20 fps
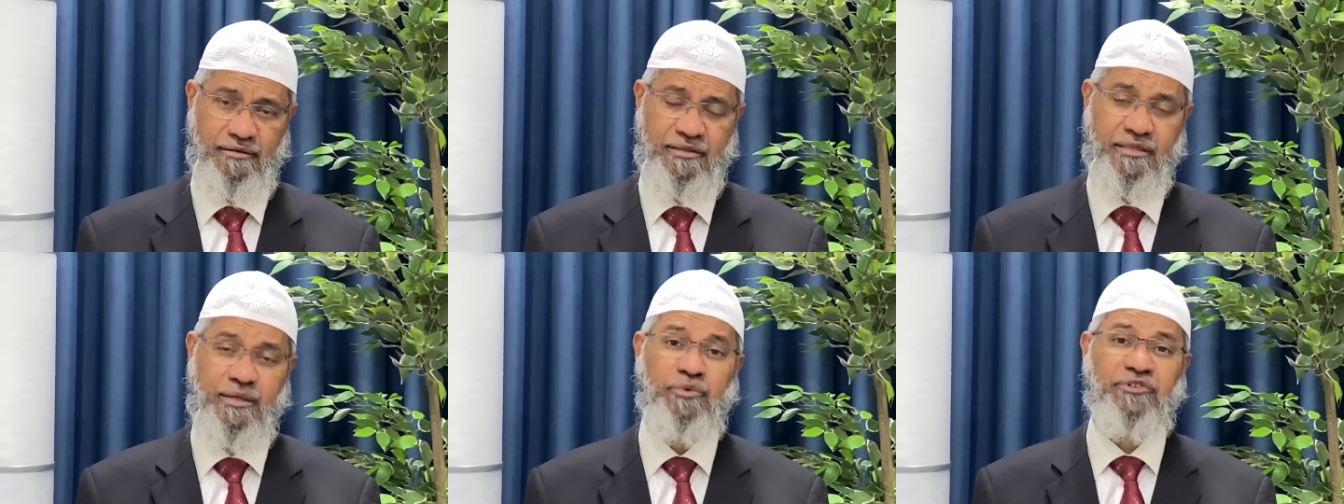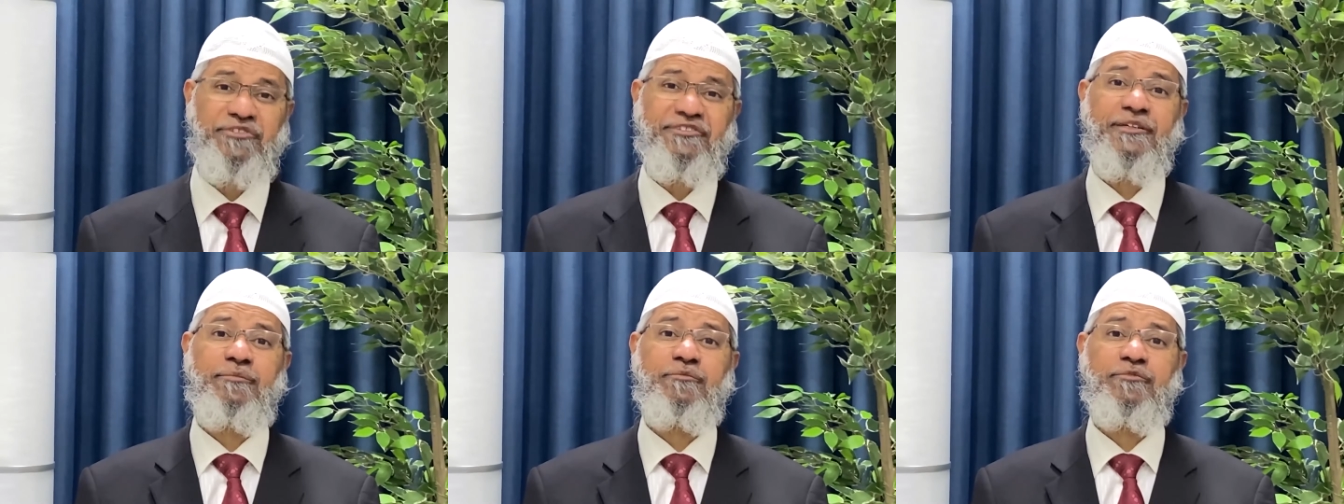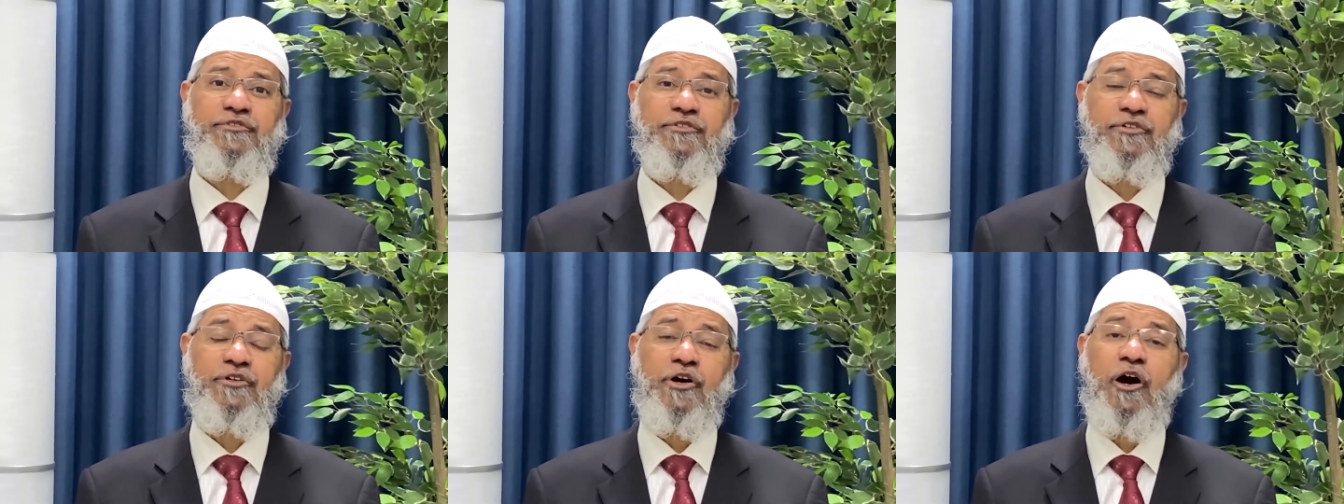the
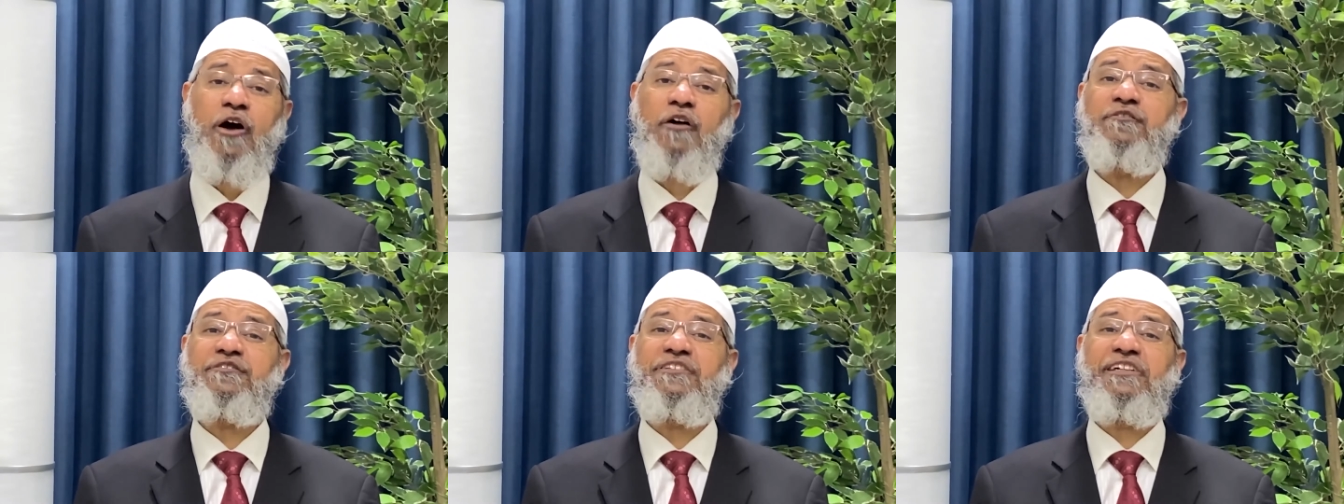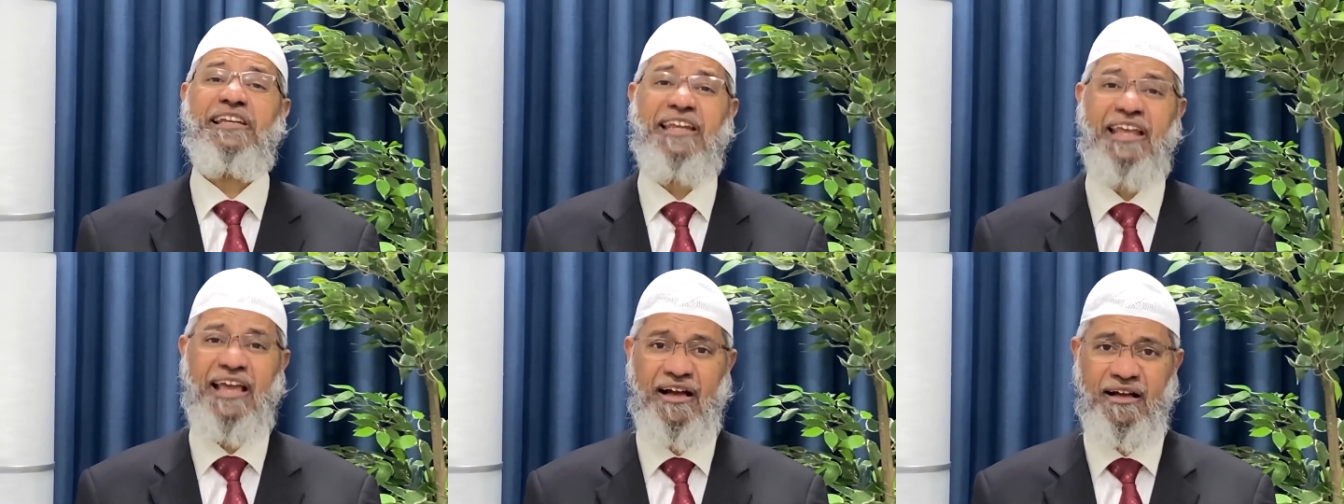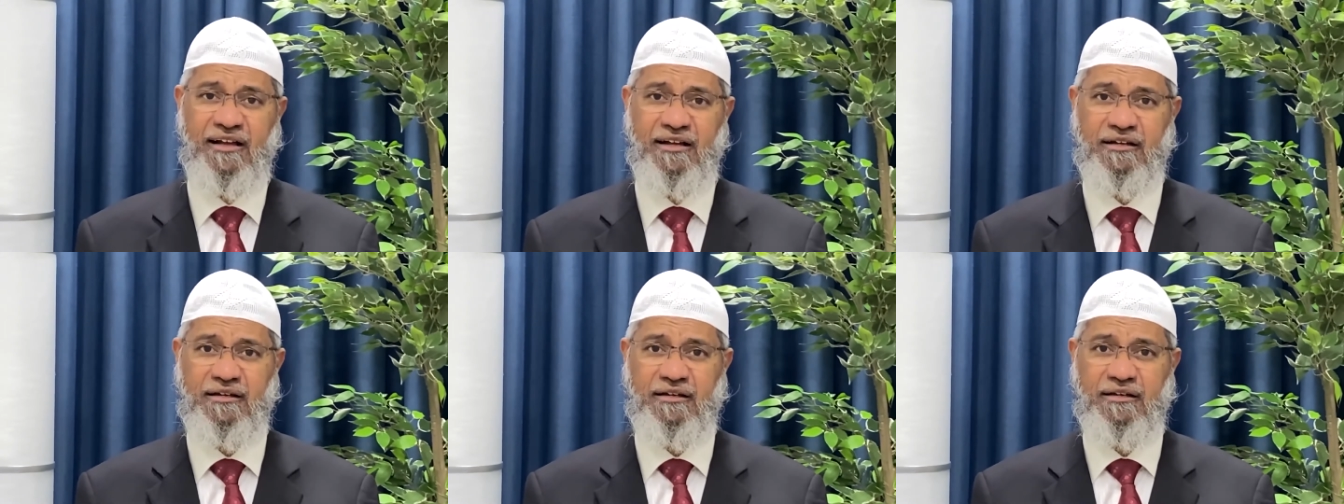Muslims of
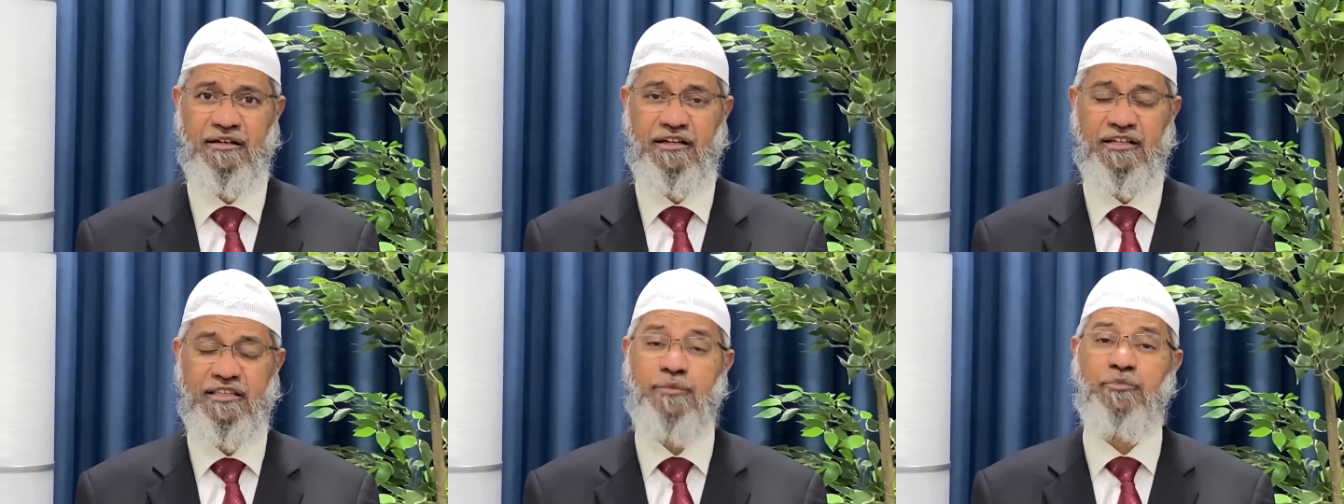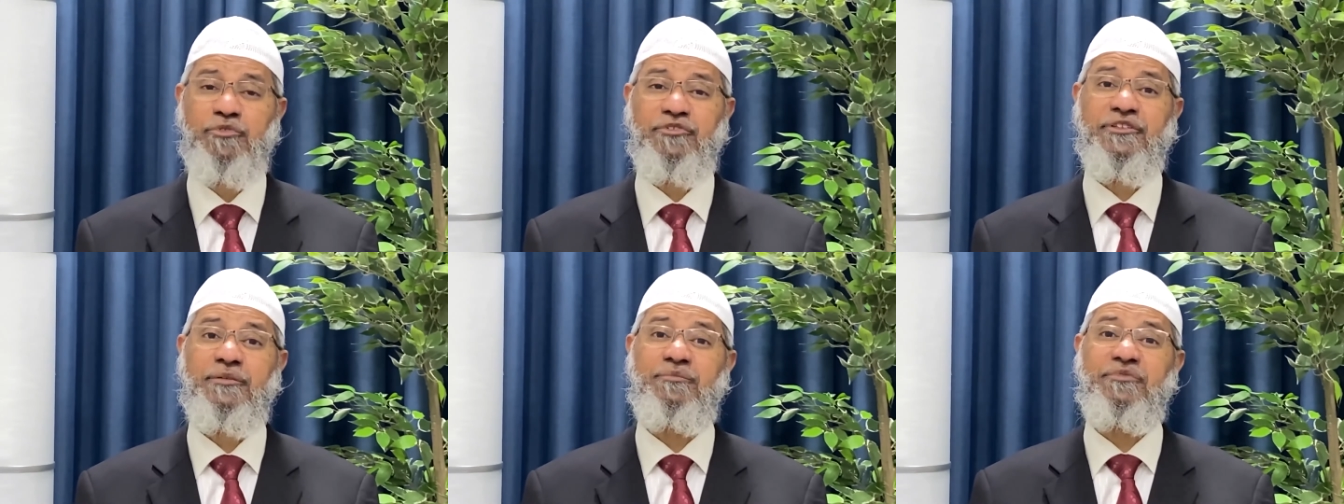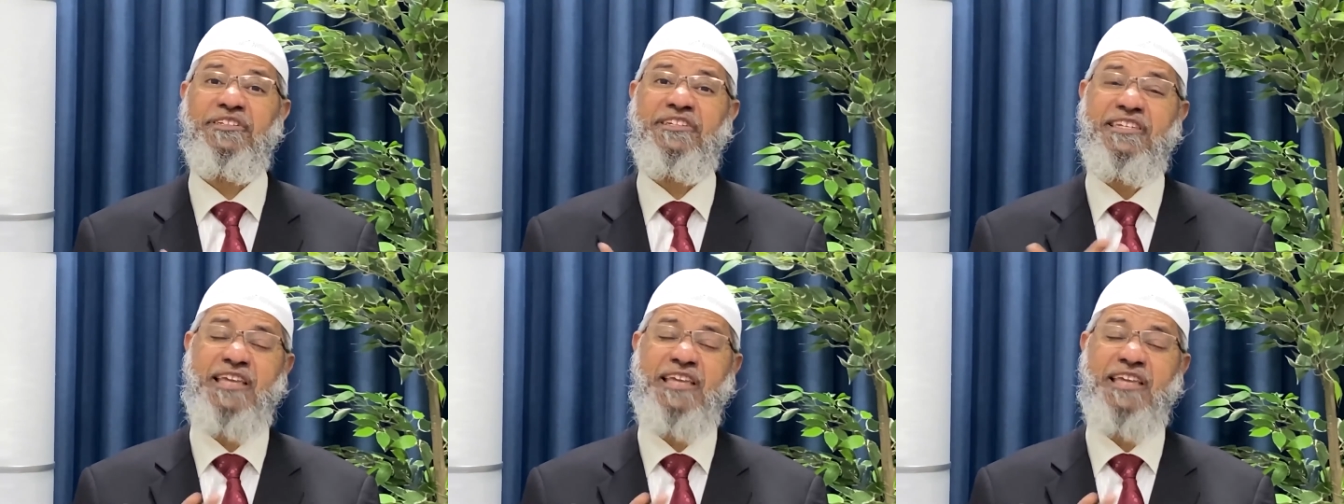Syria, the Muslims